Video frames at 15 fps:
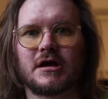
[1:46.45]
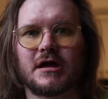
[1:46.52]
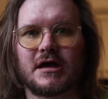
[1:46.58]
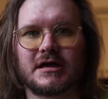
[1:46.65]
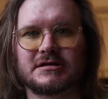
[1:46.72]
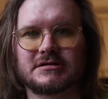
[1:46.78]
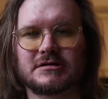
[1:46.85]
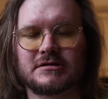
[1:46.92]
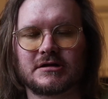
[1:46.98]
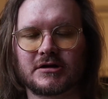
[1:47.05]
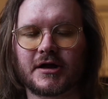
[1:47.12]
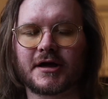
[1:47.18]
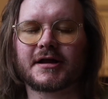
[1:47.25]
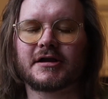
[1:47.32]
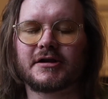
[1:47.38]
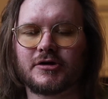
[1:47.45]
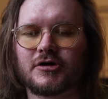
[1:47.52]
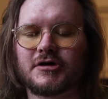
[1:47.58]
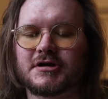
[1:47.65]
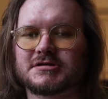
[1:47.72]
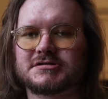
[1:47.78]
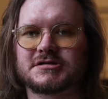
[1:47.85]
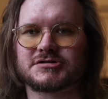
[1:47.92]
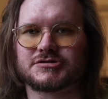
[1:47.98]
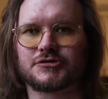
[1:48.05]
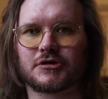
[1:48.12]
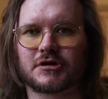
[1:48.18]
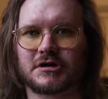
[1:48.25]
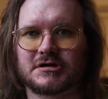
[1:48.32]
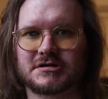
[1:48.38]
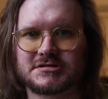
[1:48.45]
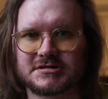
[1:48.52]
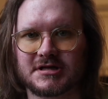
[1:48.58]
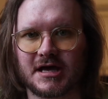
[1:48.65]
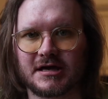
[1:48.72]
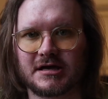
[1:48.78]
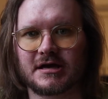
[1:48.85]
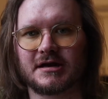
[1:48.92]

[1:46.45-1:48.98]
the likelihood is it's not going to stay